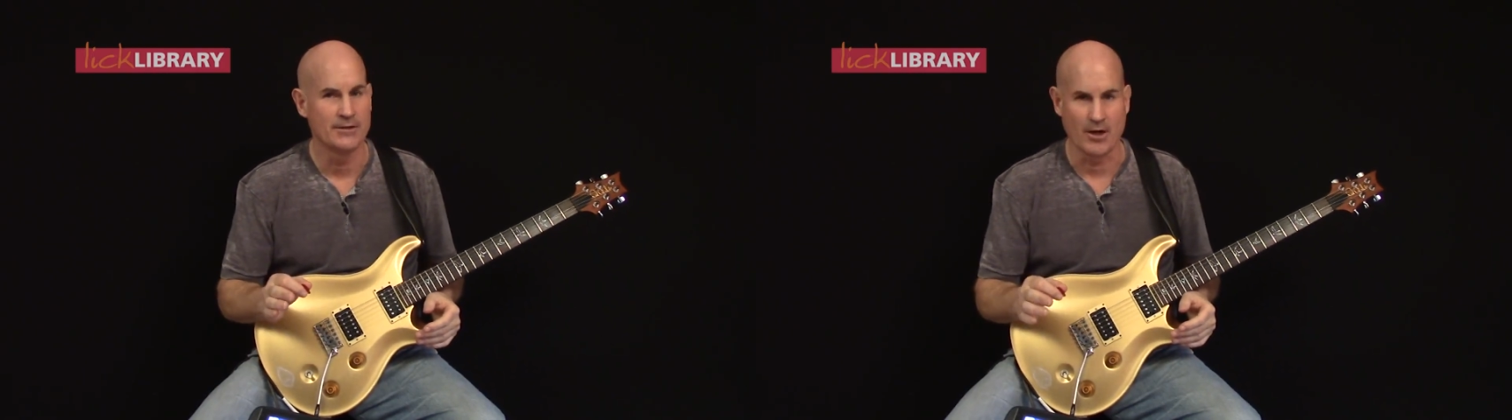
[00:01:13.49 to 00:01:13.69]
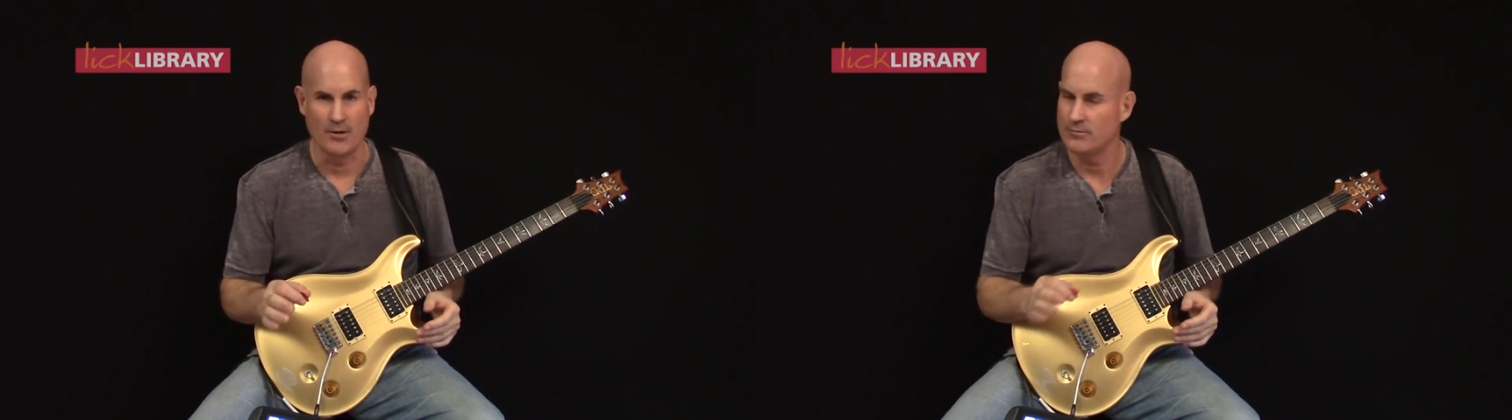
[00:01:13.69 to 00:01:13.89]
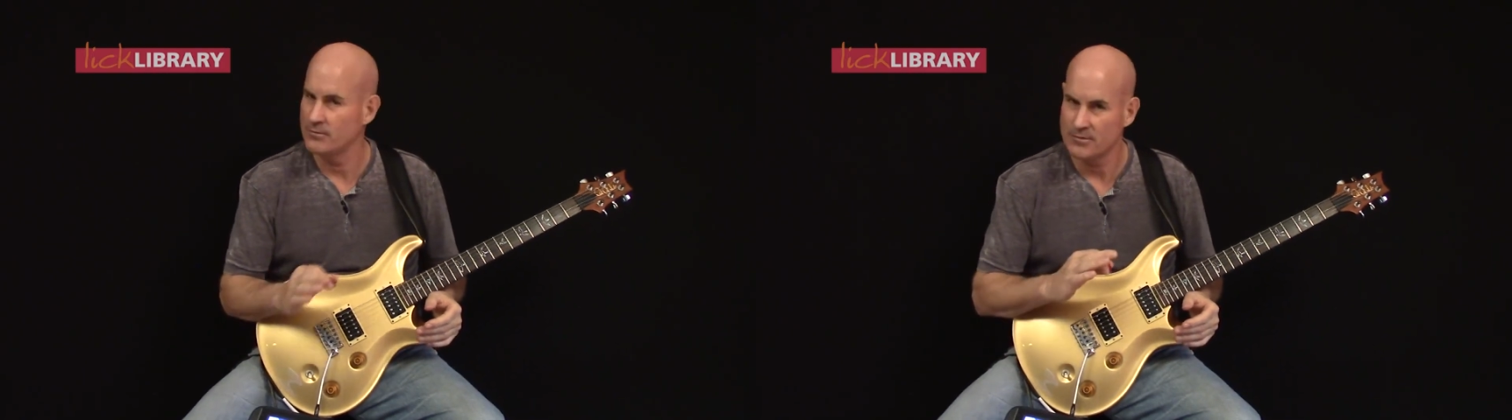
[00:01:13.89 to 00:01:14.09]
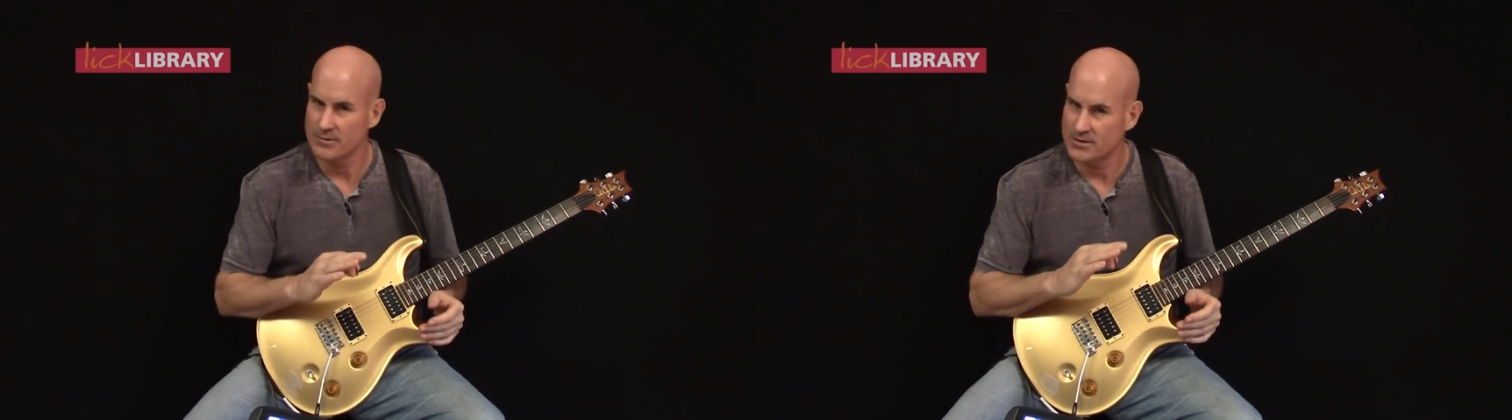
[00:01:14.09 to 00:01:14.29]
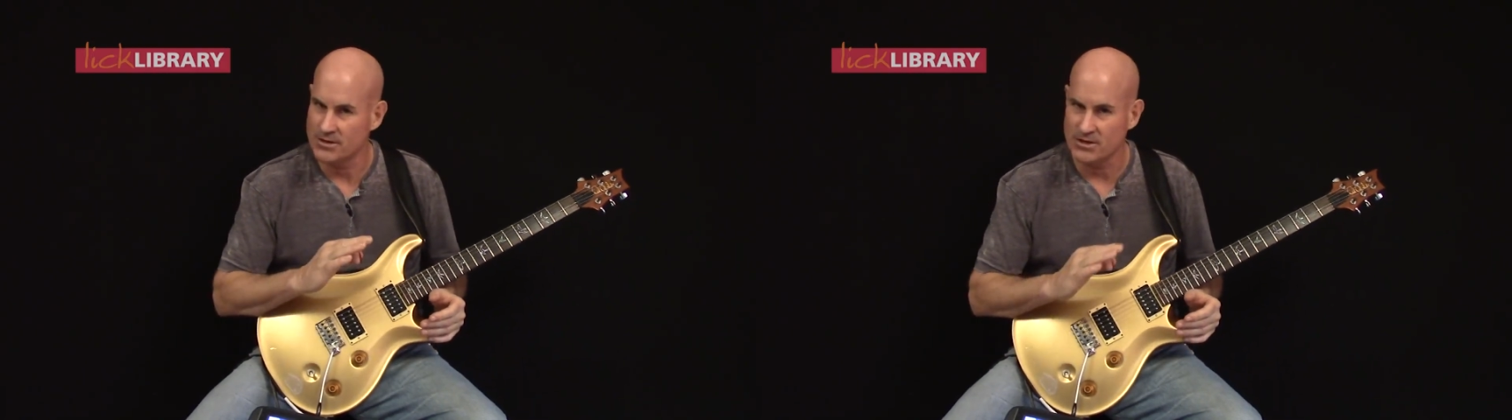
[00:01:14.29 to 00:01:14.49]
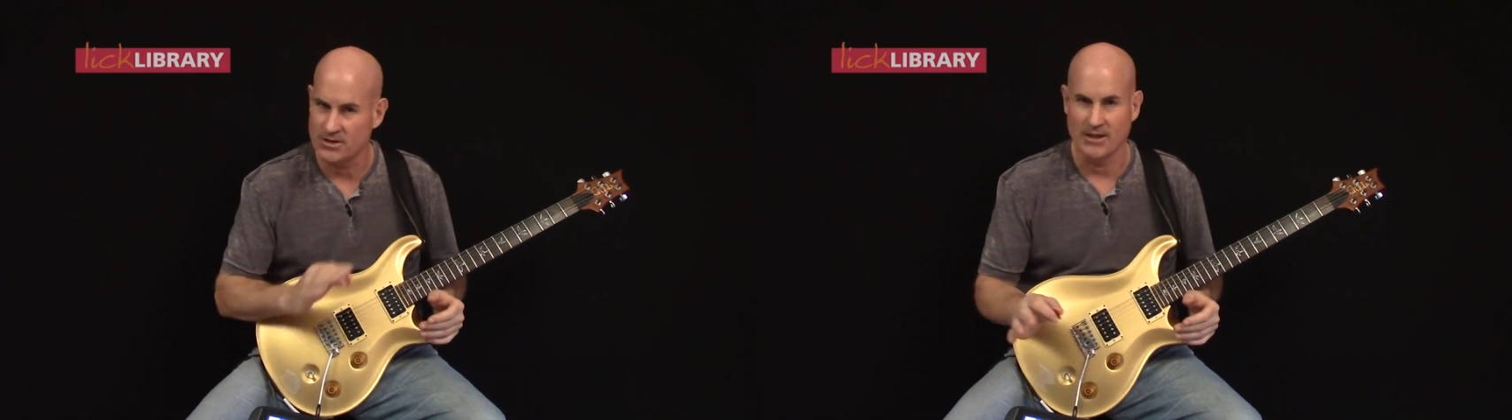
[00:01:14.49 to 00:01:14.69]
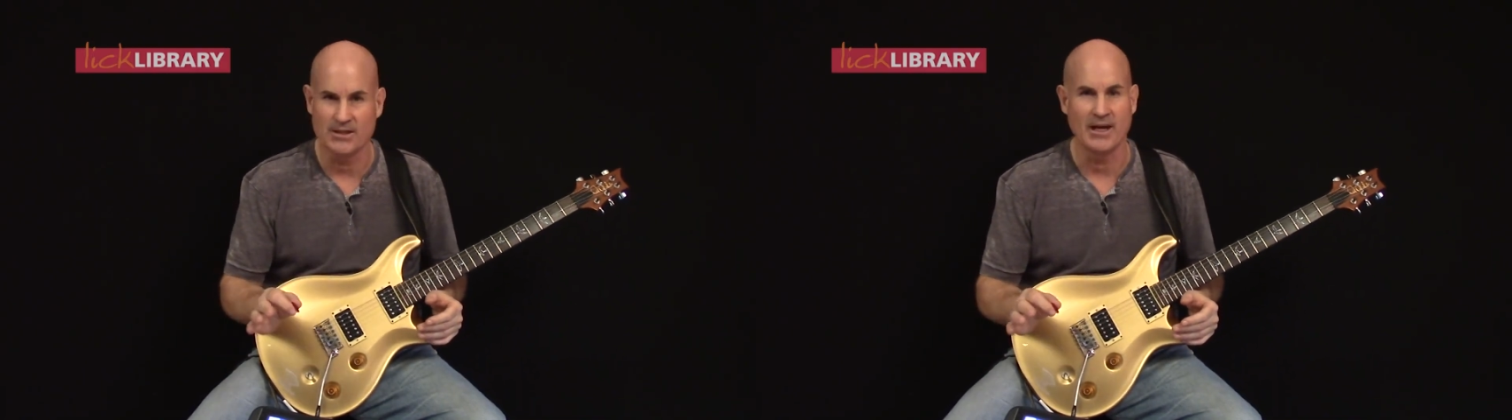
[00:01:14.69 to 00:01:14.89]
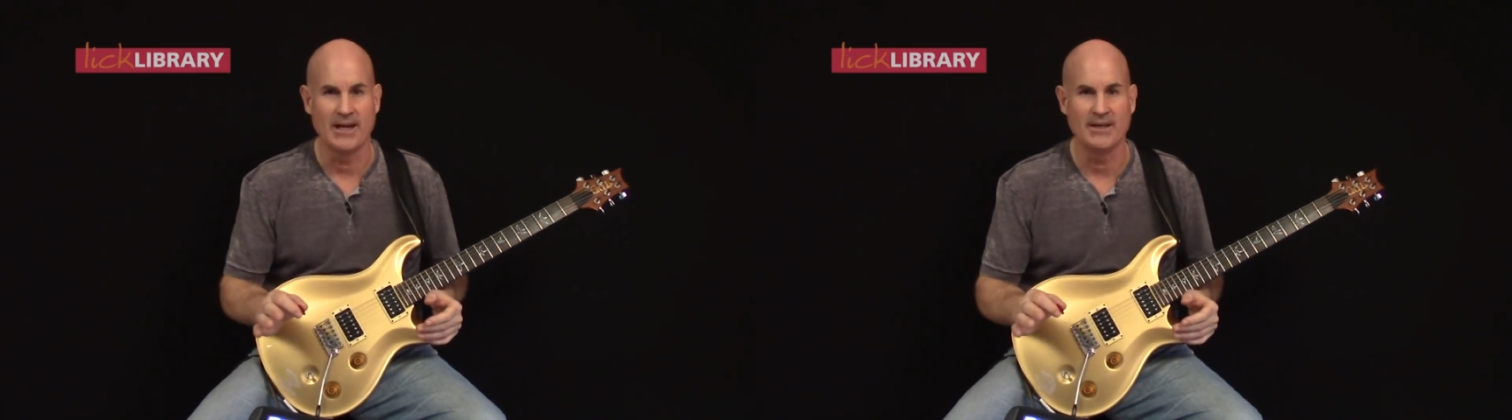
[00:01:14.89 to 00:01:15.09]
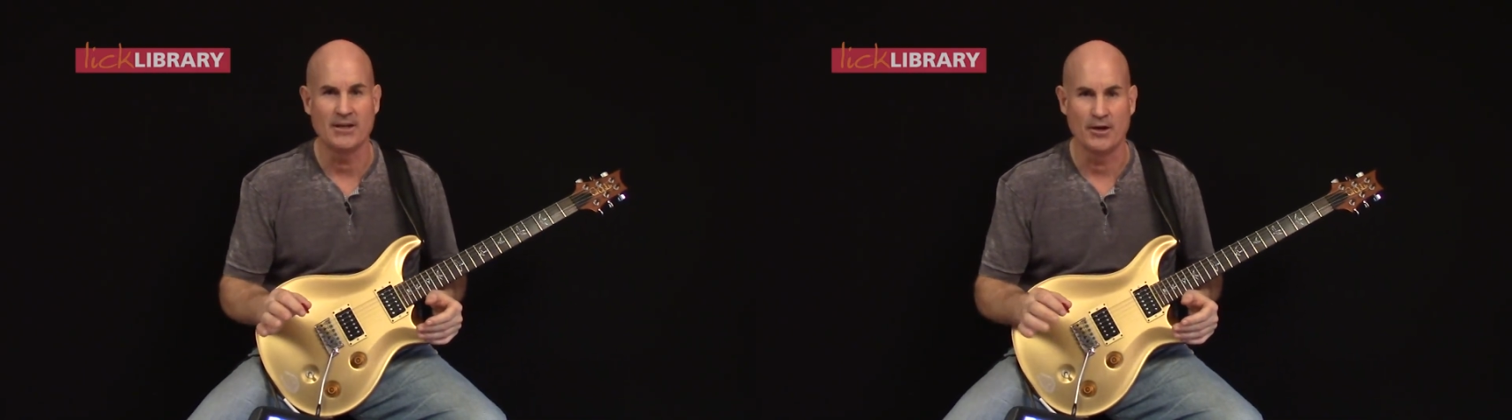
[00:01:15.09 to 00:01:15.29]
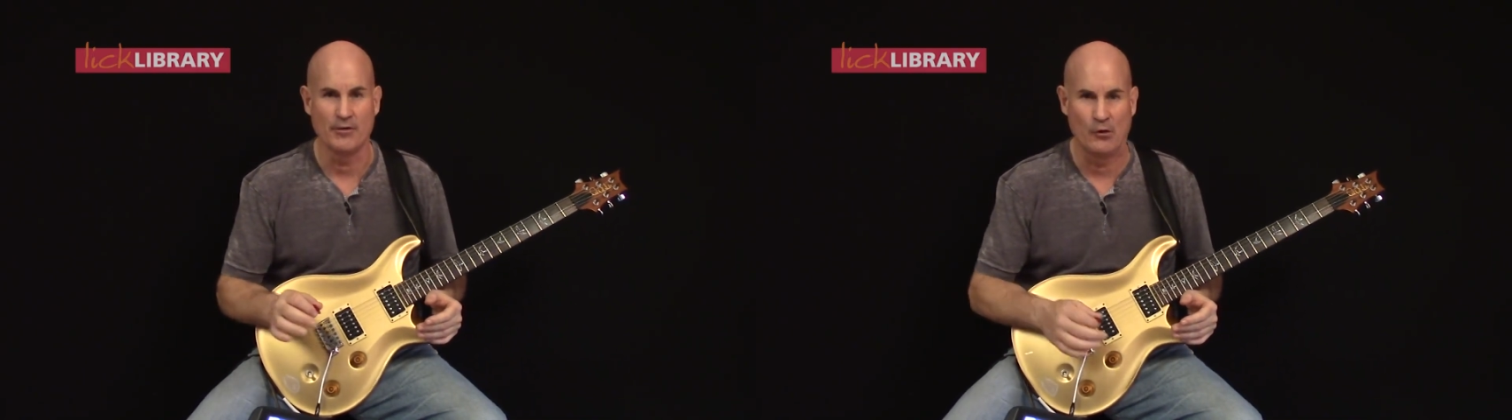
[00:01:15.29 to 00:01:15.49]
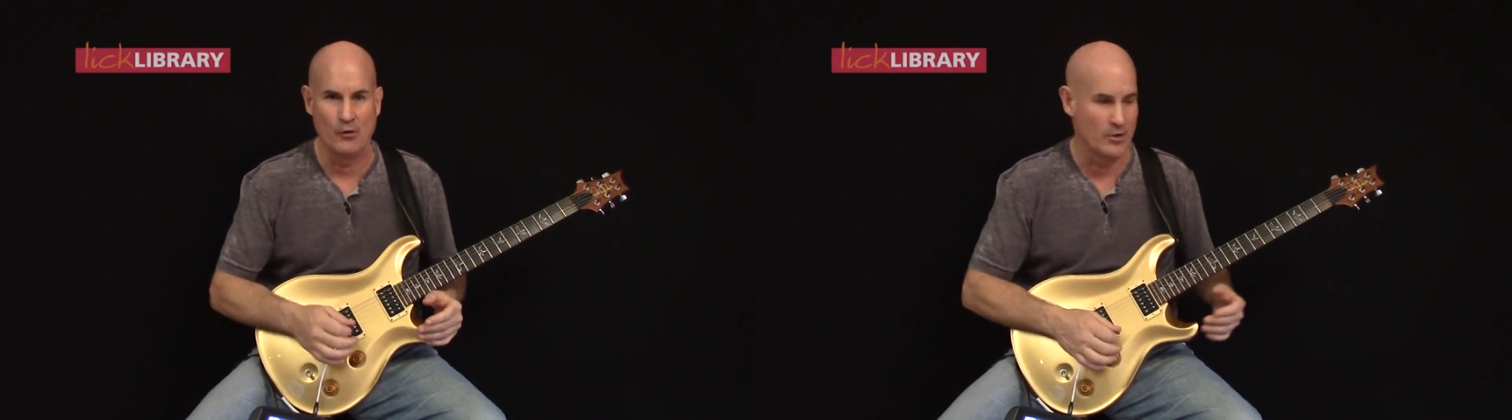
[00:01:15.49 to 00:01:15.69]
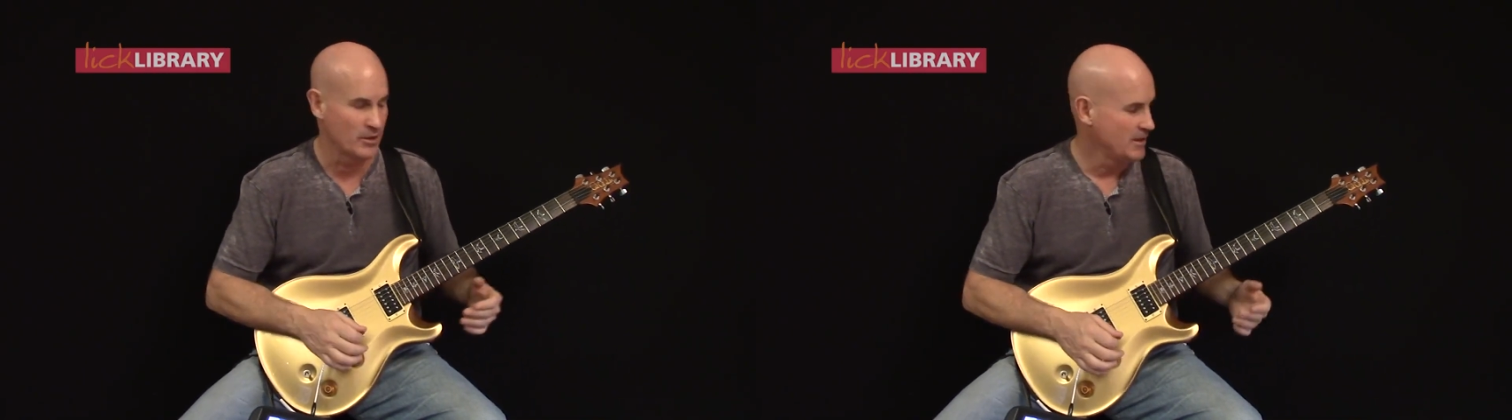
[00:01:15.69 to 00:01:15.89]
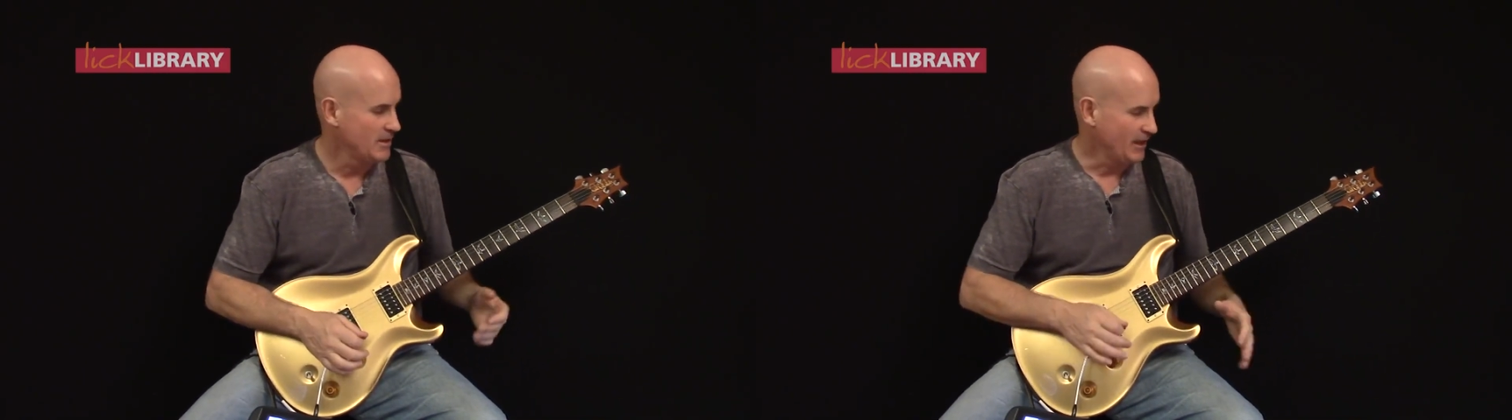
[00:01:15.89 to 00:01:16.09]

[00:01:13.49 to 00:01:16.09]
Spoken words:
Don't stick to any kind of rule book.